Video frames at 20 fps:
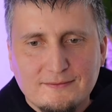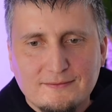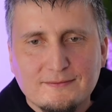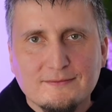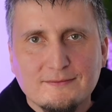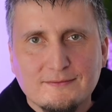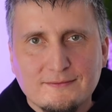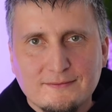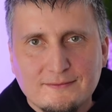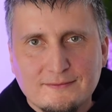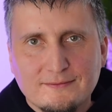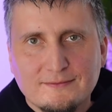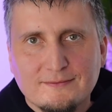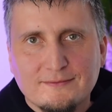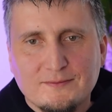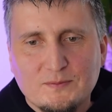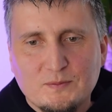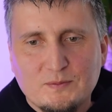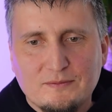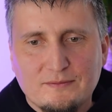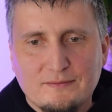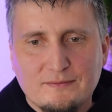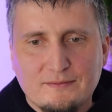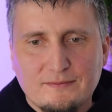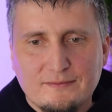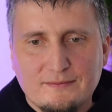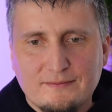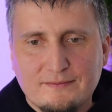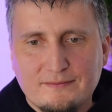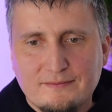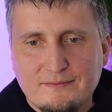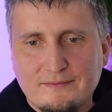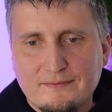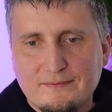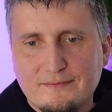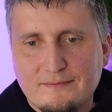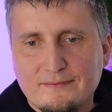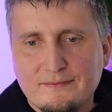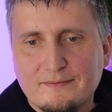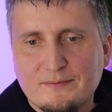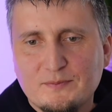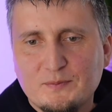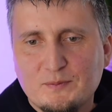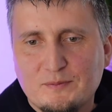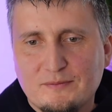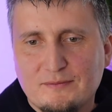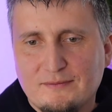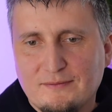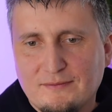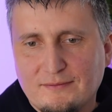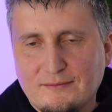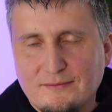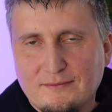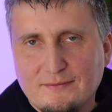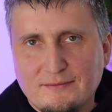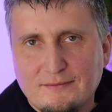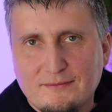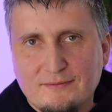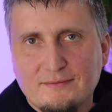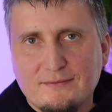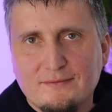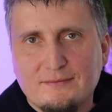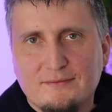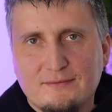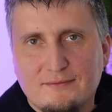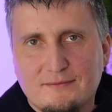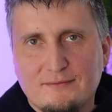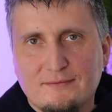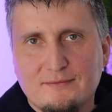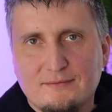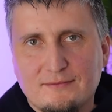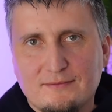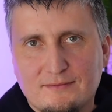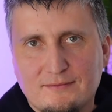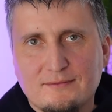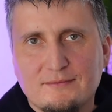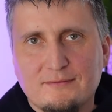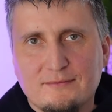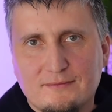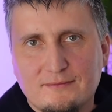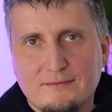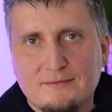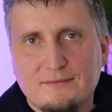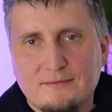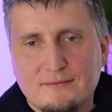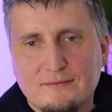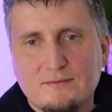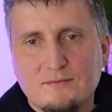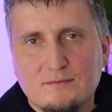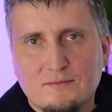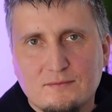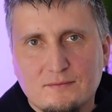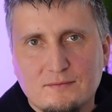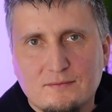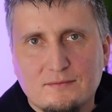[no speech]